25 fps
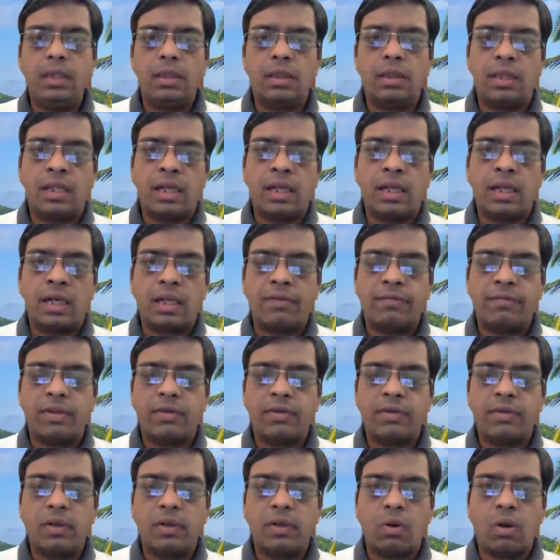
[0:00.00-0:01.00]
that I have
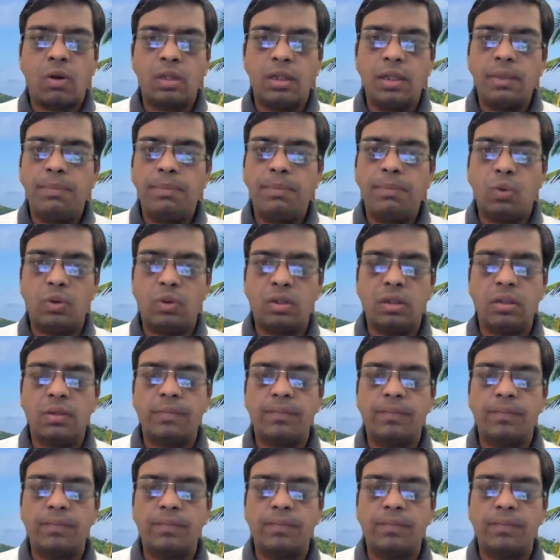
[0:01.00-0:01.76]
given on the portal.